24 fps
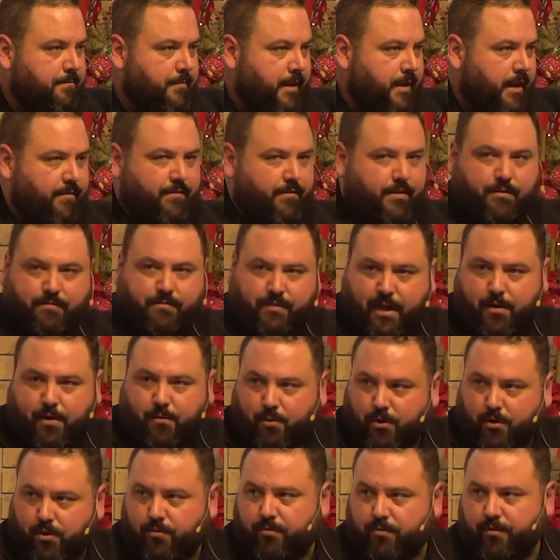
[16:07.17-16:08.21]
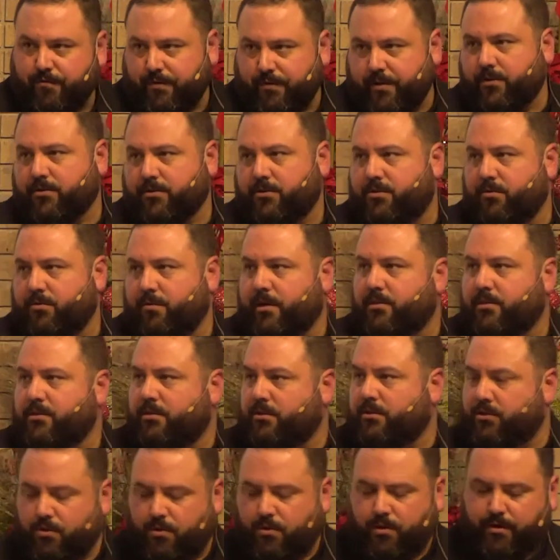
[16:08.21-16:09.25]
Even if that word reveals to us
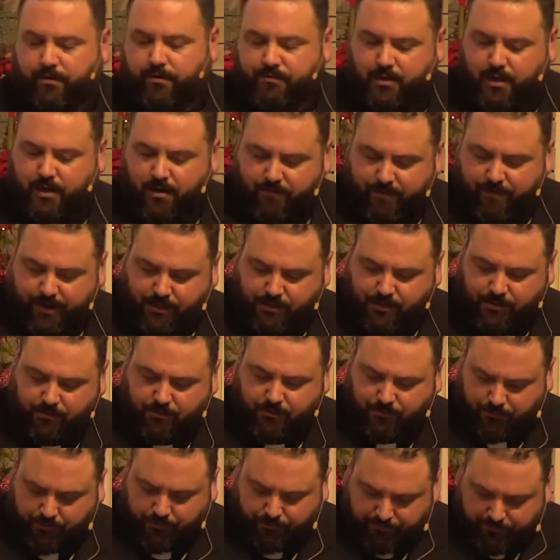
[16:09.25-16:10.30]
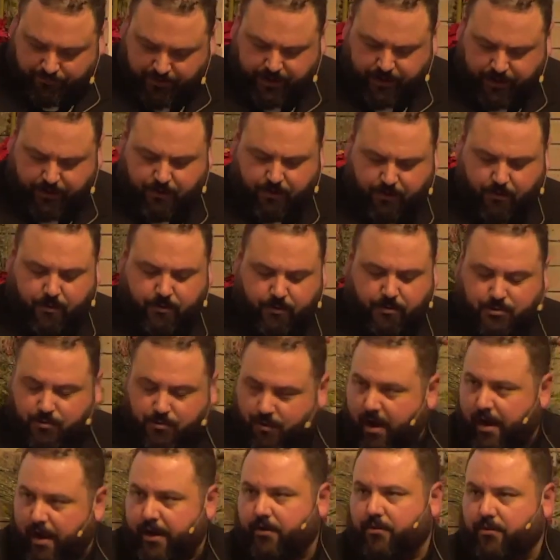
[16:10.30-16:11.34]
the joy of salvation through fear or
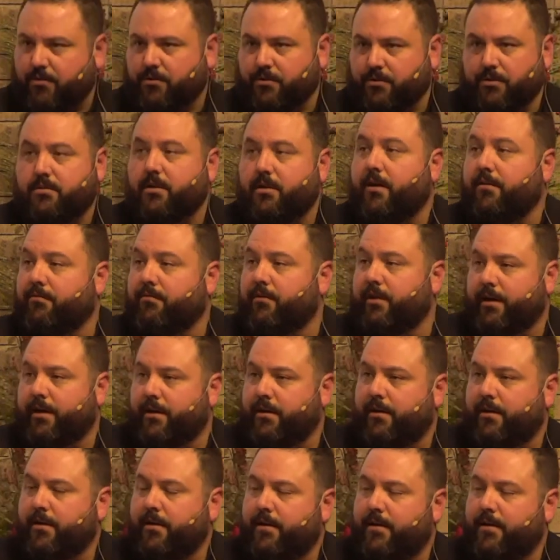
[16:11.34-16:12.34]
trials or suffering.